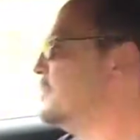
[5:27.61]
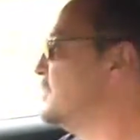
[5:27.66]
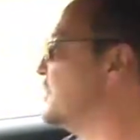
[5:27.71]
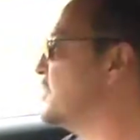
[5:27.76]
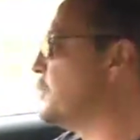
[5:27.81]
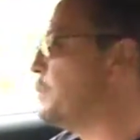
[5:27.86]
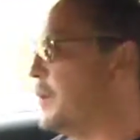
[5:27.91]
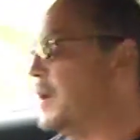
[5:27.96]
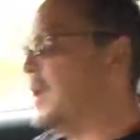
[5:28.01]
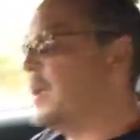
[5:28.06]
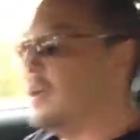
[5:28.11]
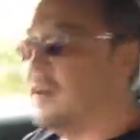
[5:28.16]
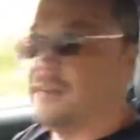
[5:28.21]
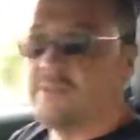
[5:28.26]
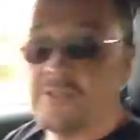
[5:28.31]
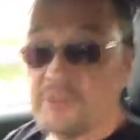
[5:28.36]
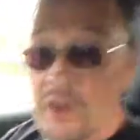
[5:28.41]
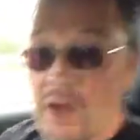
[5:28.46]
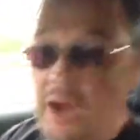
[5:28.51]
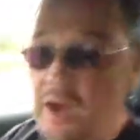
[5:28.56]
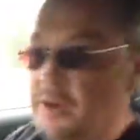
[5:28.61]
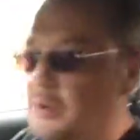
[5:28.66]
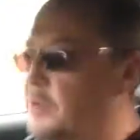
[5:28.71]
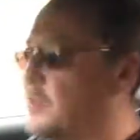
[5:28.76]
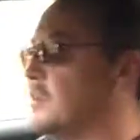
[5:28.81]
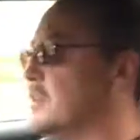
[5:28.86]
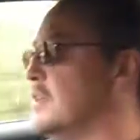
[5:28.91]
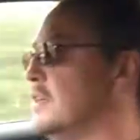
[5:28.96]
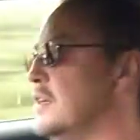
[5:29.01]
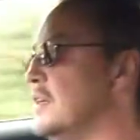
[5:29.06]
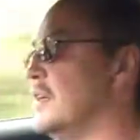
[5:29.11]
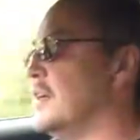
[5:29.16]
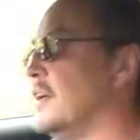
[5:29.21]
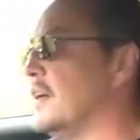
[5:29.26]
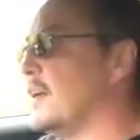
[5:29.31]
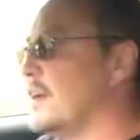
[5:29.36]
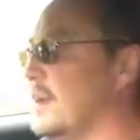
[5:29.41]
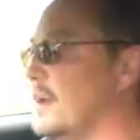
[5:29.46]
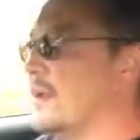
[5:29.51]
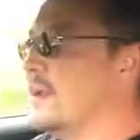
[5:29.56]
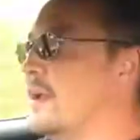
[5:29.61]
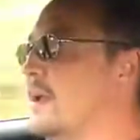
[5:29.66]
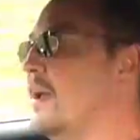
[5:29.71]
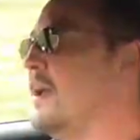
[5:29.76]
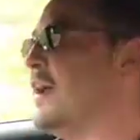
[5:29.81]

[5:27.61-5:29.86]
to be in, to own.